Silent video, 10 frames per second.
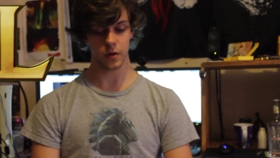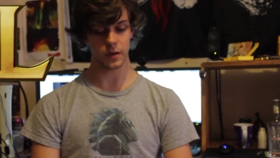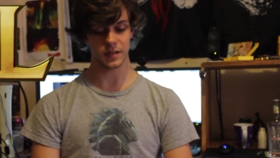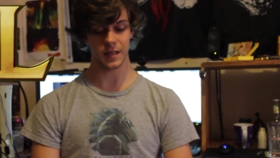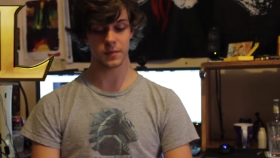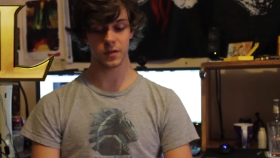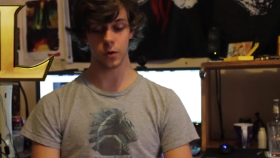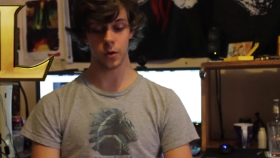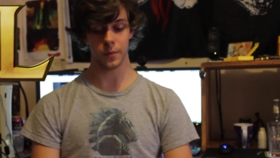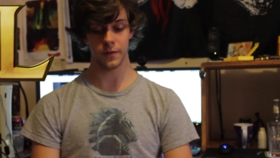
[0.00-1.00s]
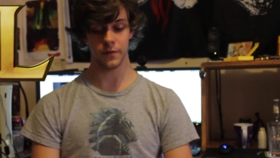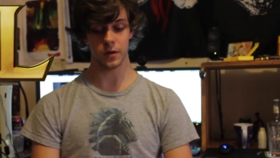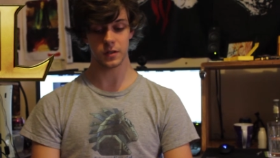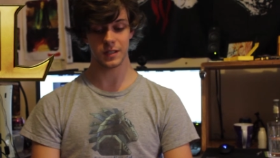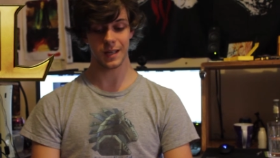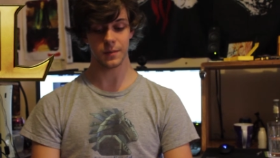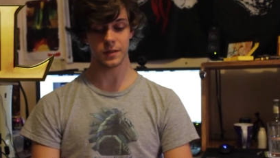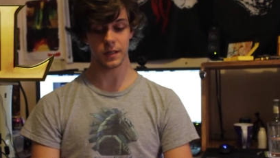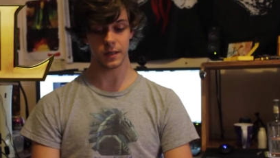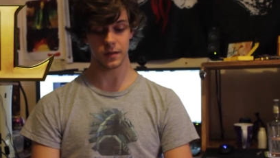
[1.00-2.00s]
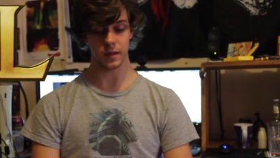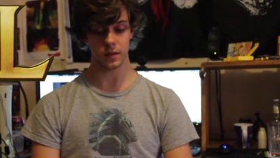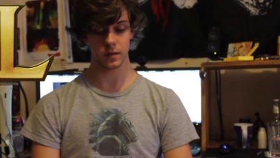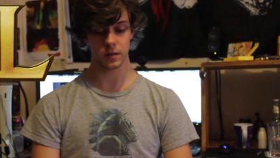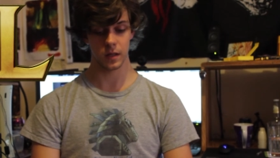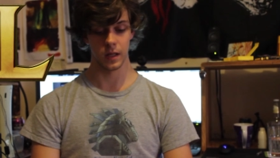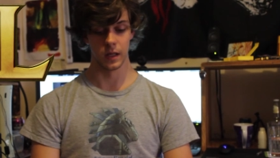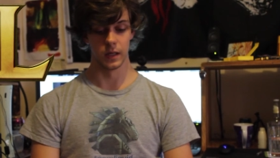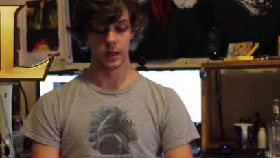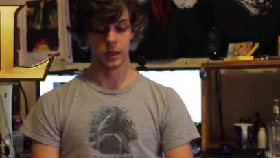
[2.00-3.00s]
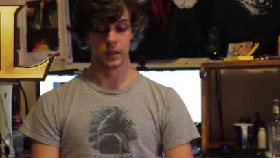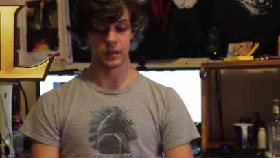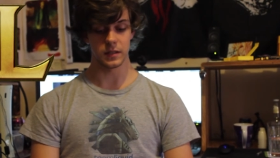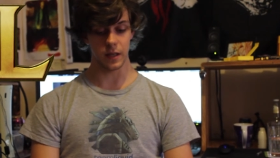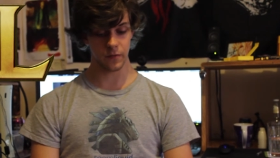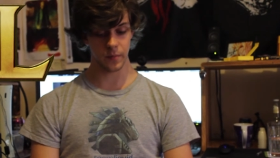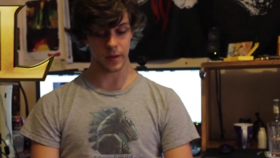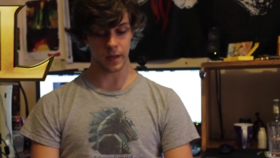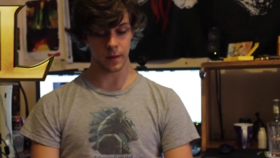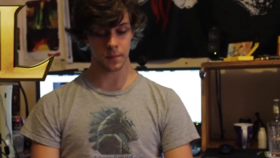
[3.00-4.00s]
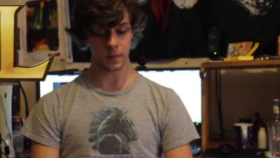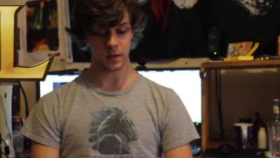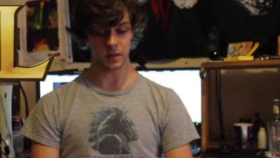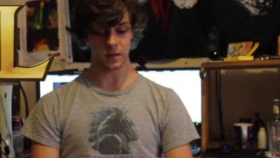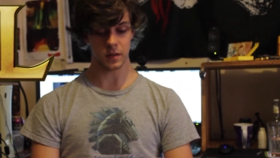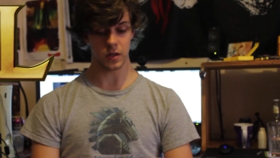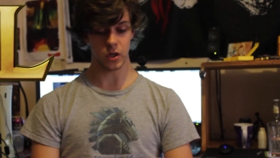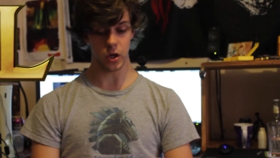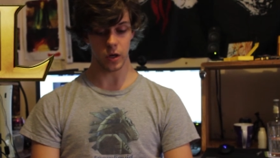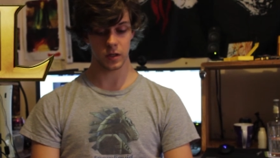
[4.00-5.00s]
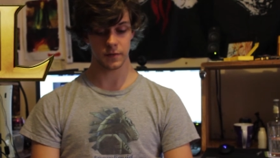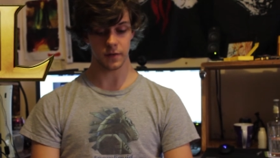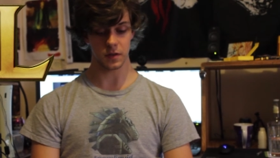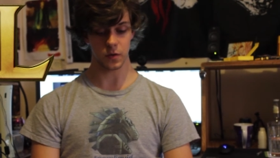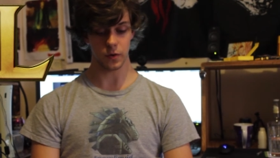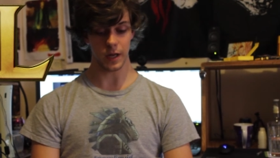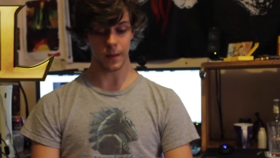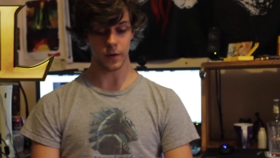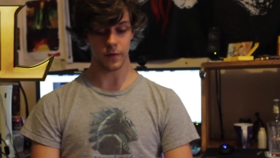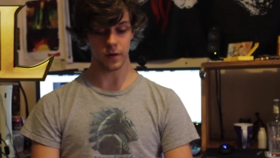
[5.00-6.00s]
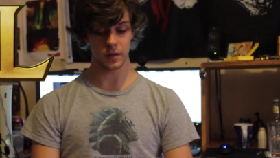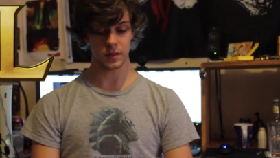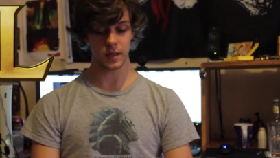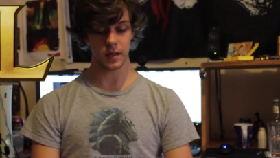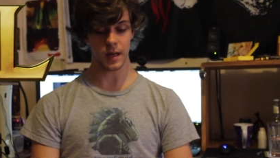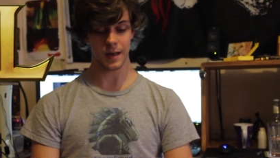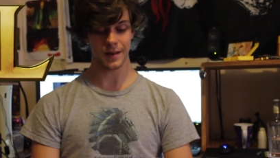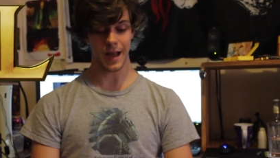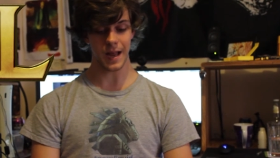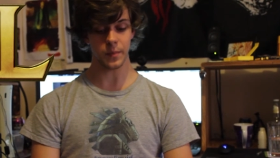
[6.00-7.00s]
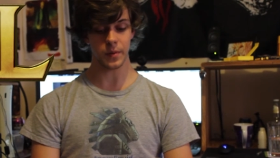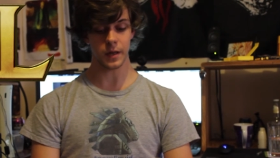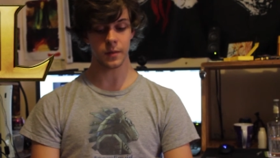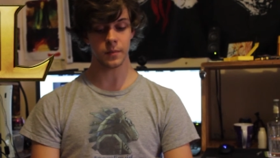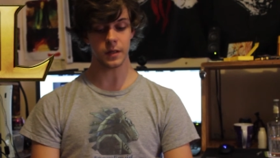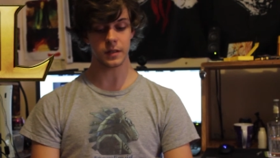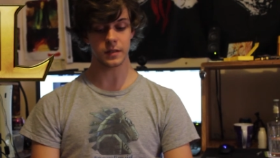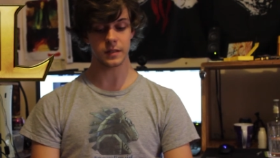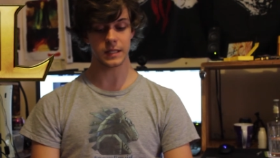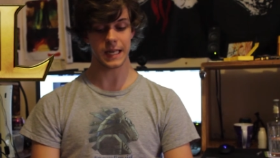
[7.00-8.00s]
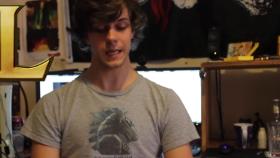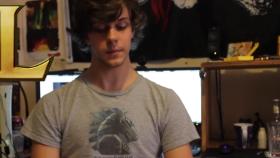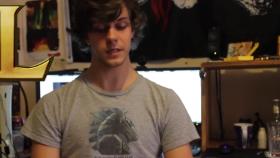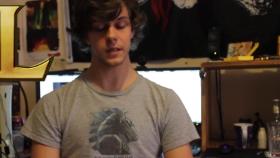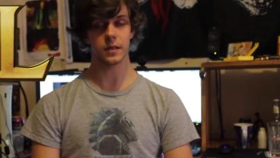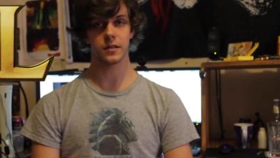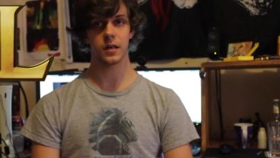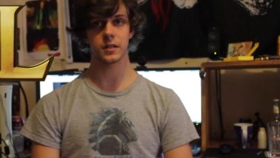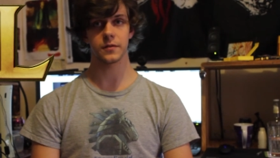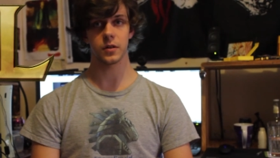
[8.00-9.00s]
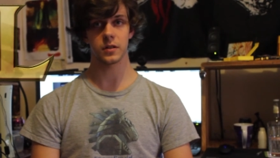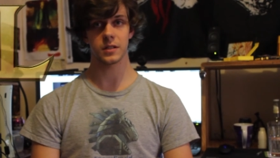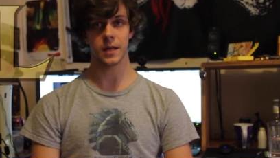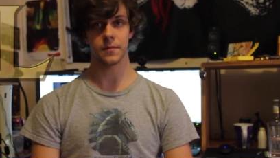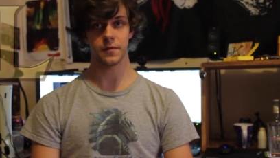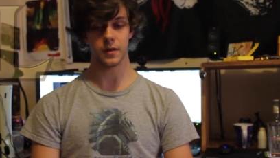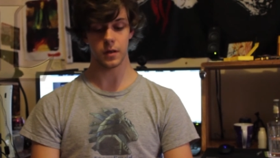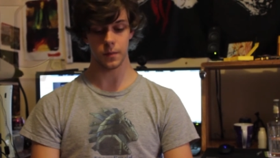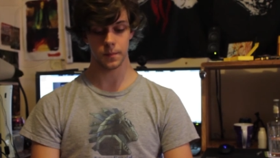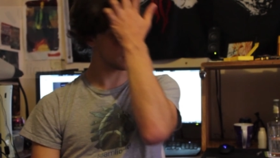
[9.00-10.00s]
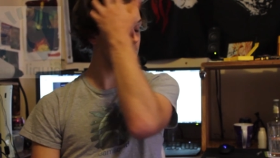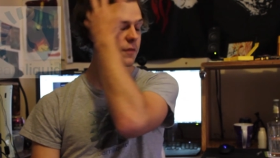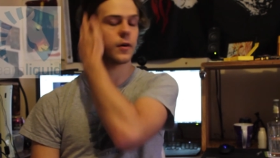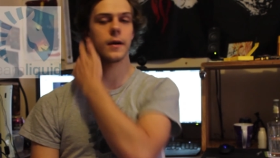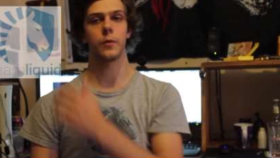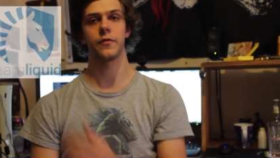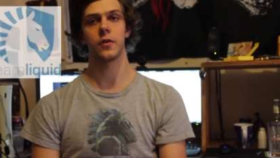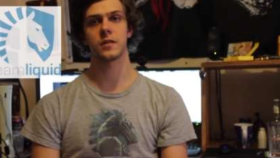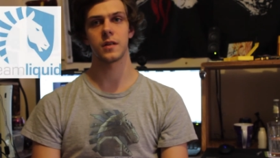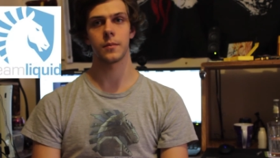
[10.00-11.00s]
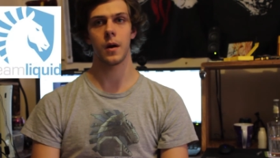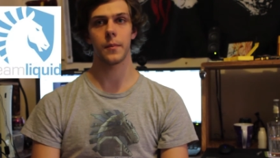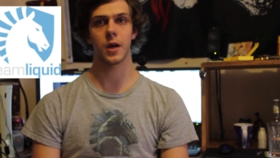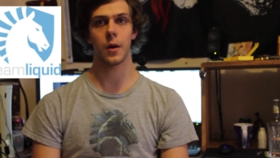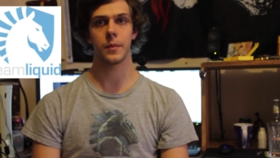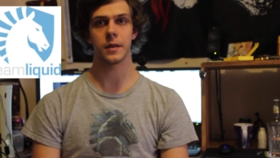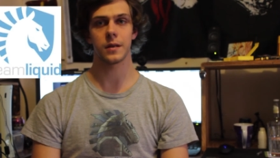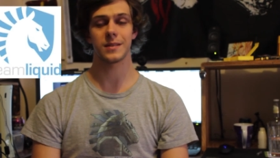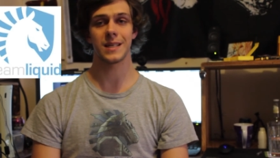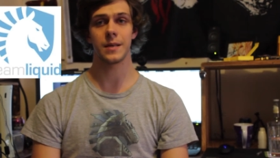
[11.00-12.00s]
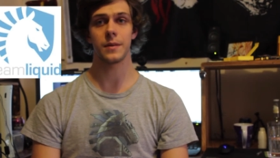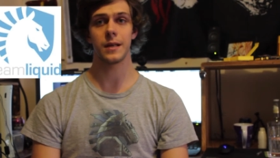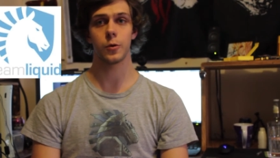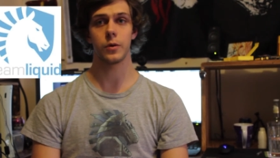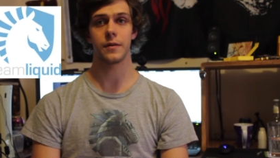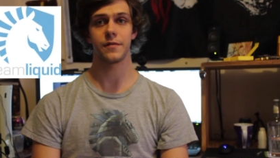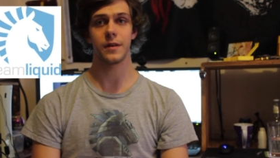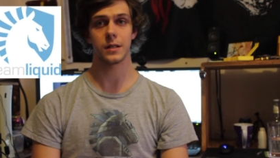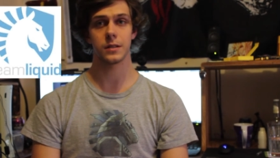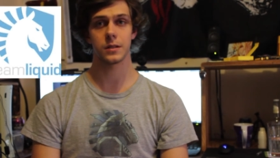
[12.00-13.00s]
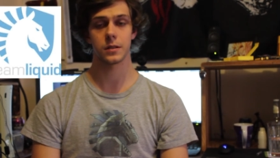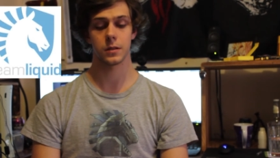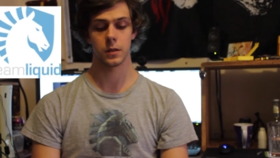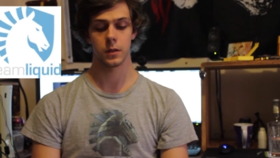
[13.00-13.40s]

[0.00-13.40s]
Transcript: sorry, Team SoloMid versus Team Dignitas. seven p m is Curse versus Good Game University, and eight p m is Team Dignitas versus Team Fear. Now finally we've got some upcoming Team Liquid events,